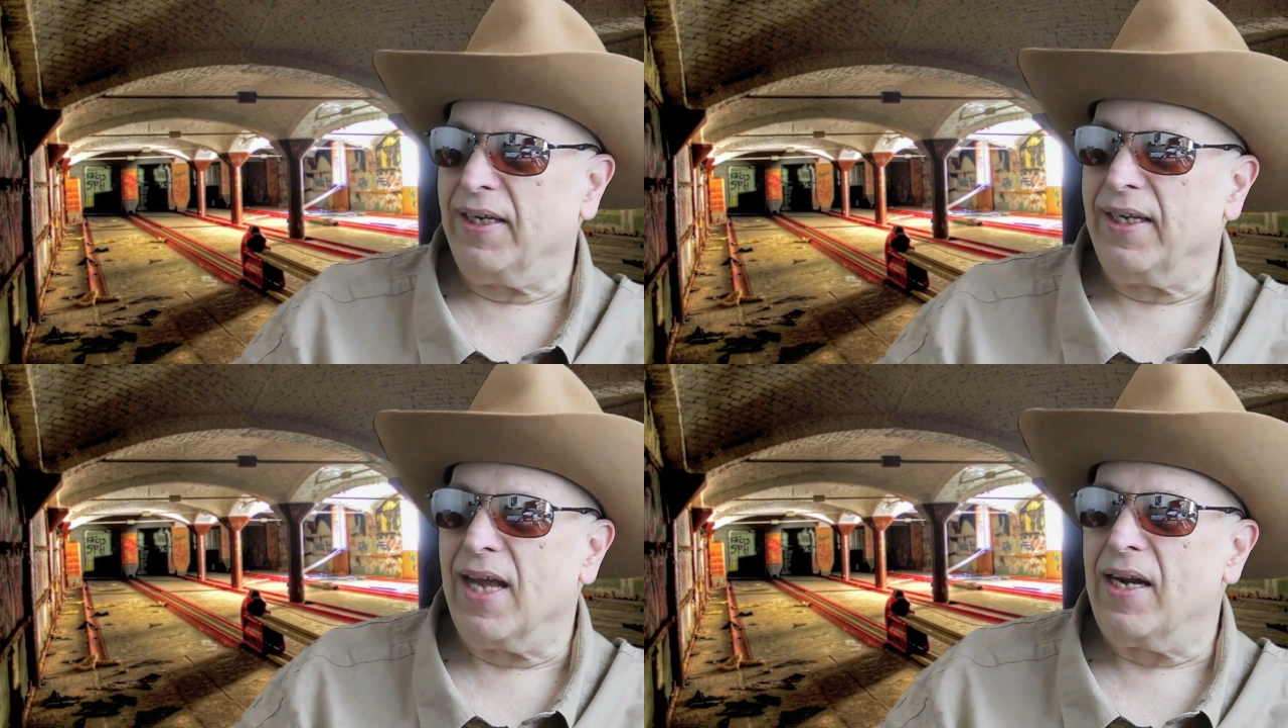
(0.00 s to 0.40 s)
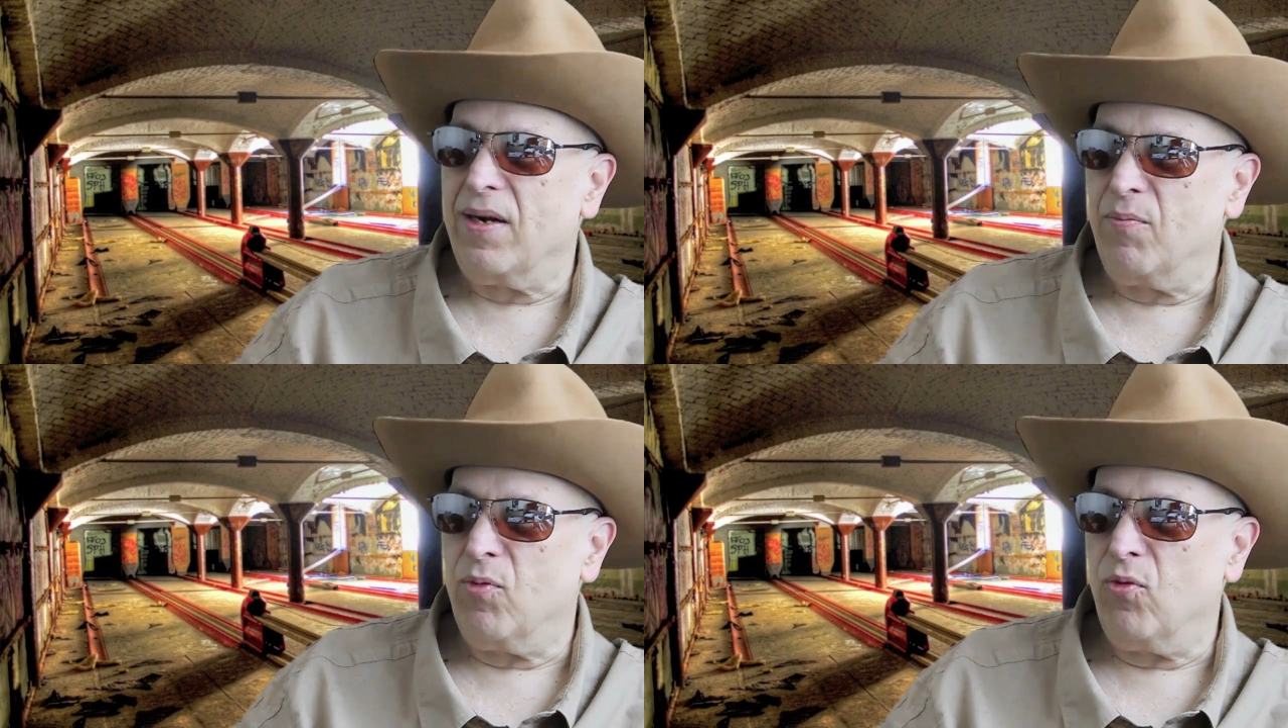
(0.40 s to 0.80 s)
get in
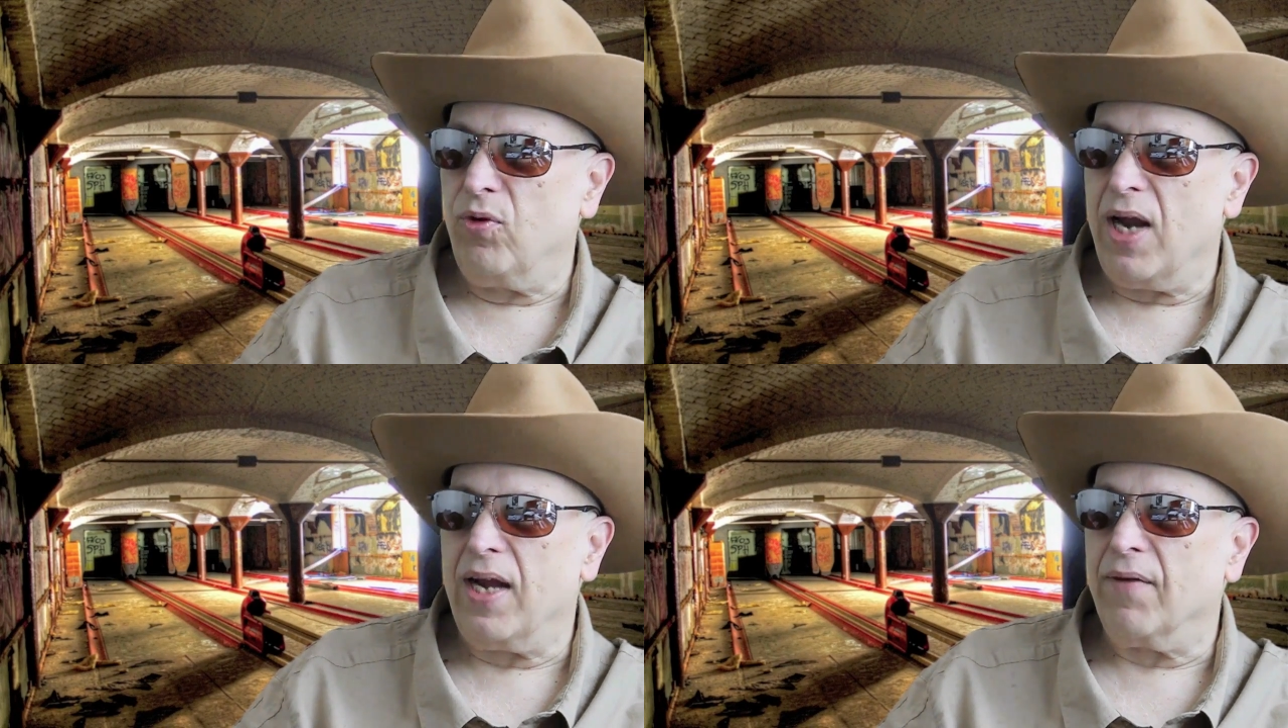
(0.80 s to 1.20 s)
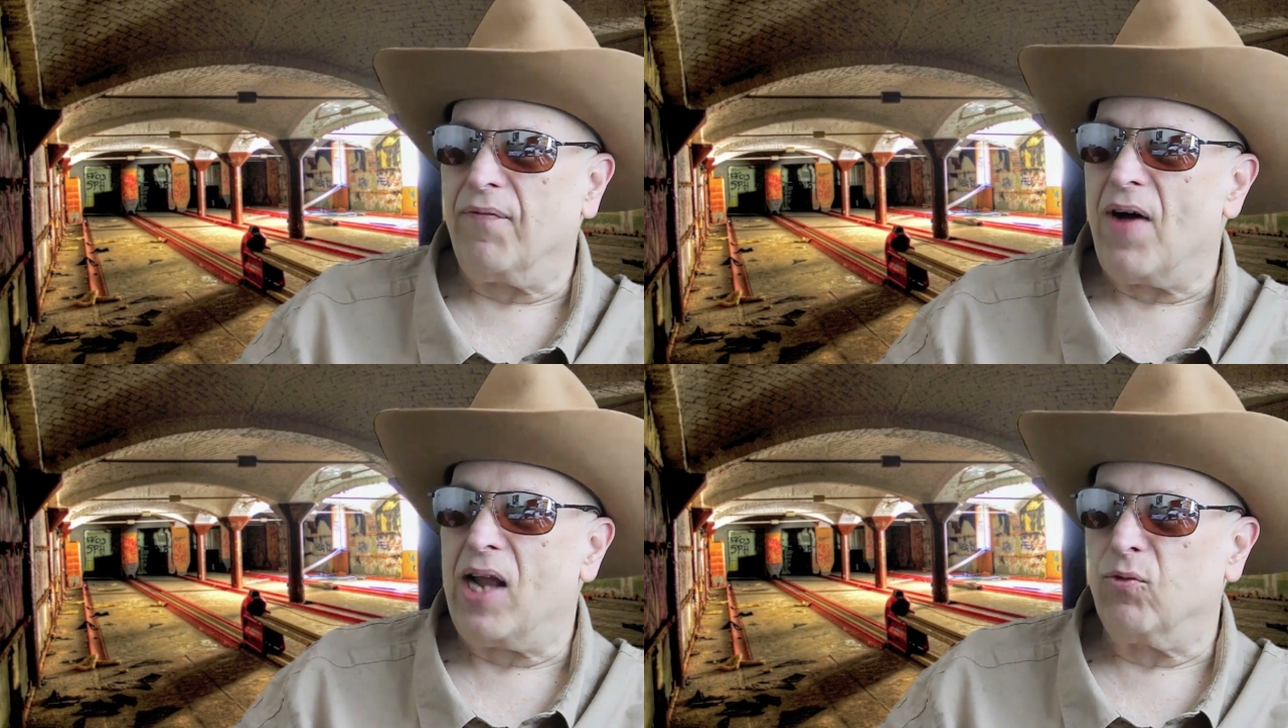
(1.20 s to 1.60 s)
the mood, and the
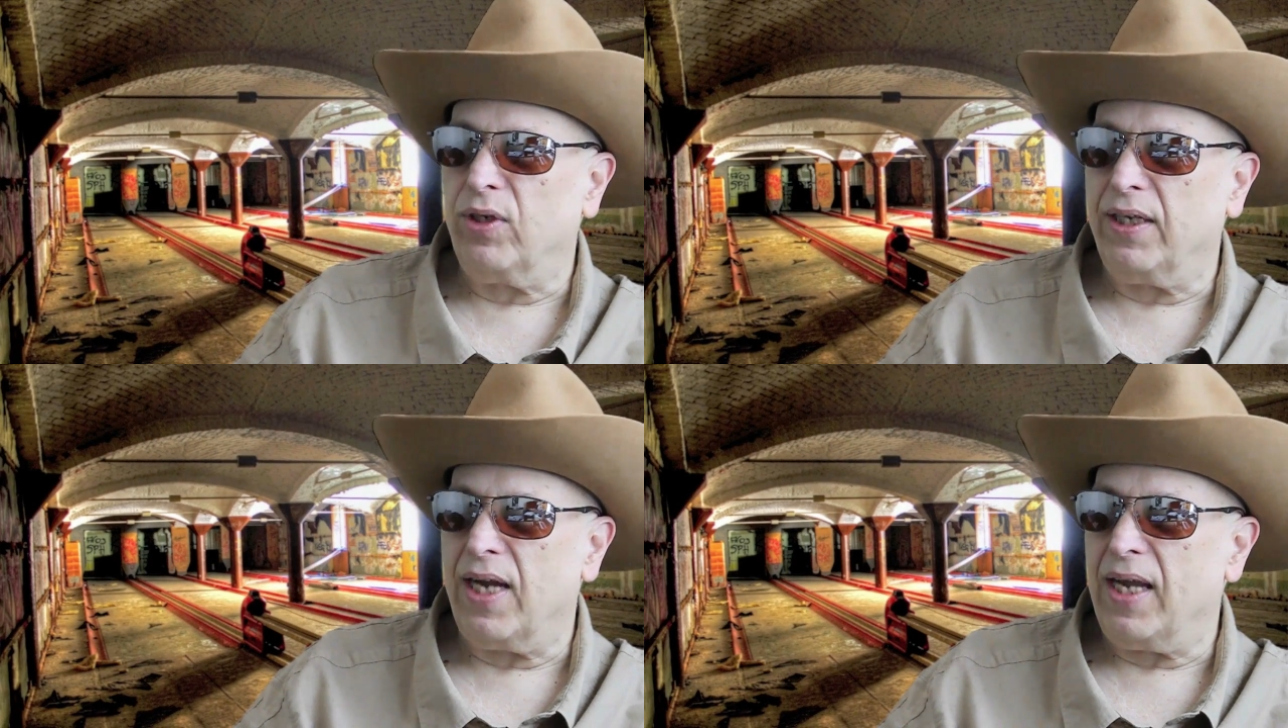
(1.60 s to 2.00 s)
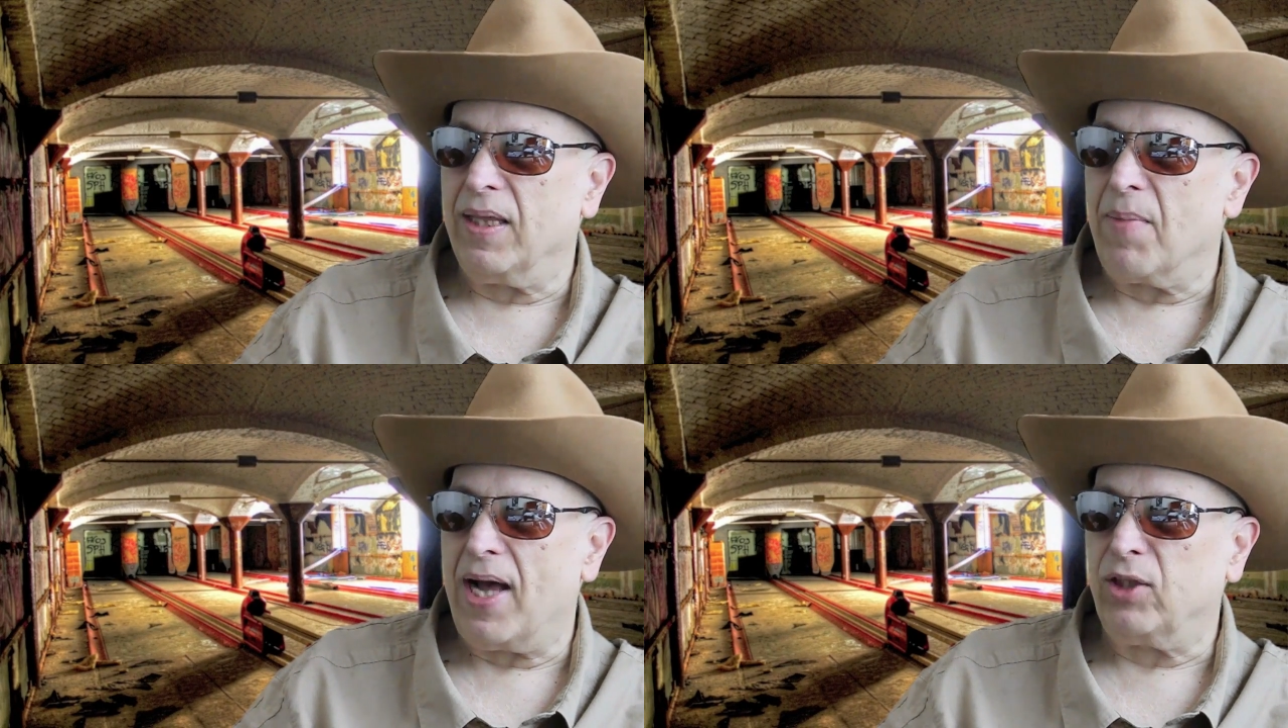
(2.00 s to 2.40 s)
following day
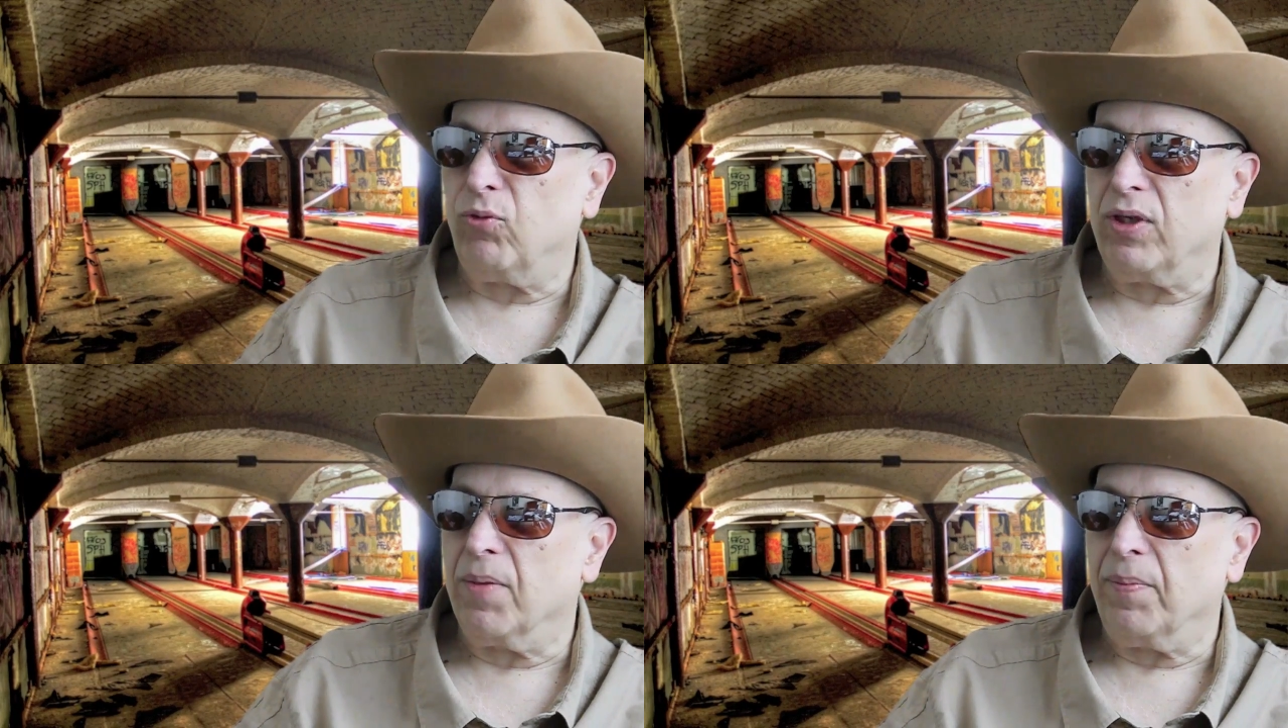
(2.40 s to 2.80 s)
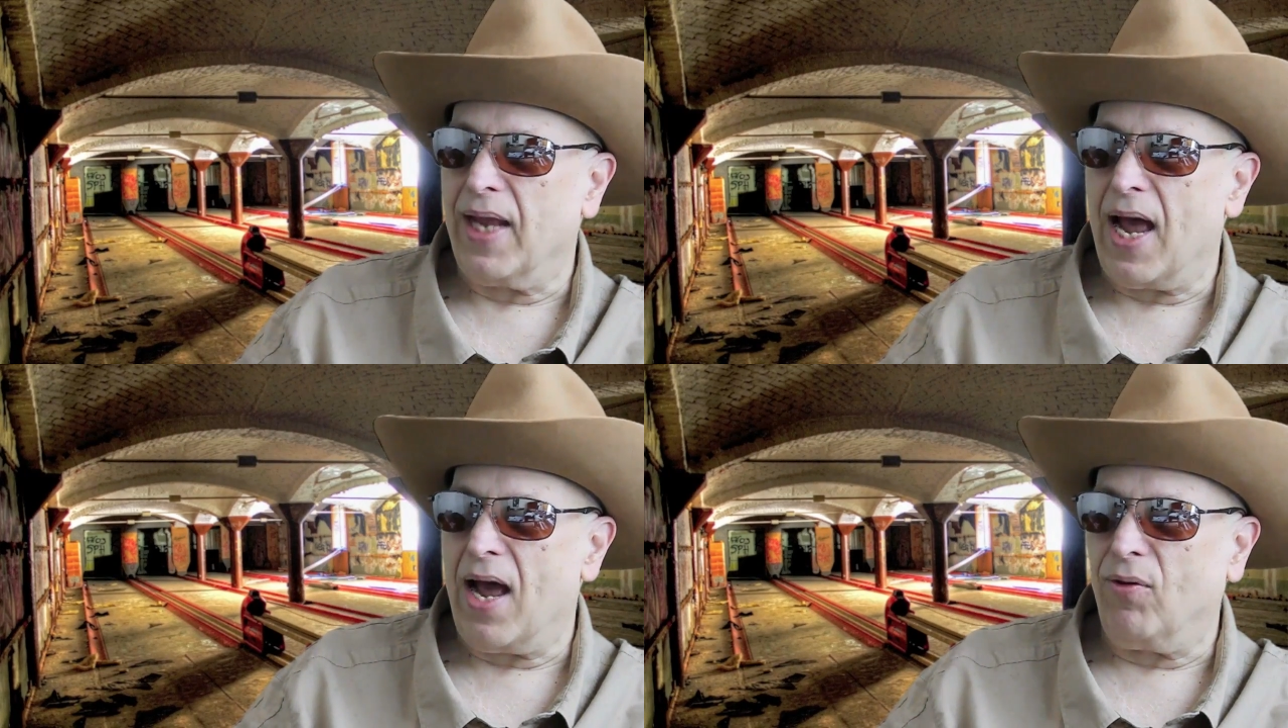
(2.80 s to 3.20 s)
the match would come
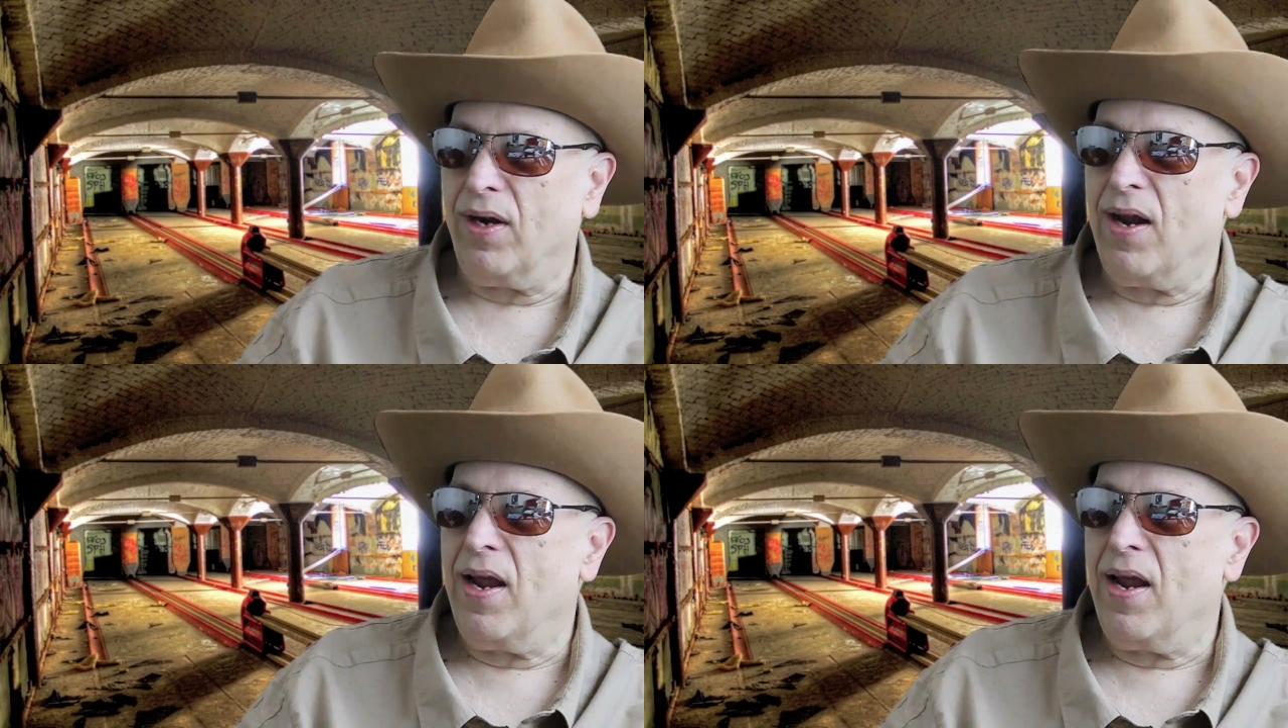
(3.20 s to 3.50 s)
down.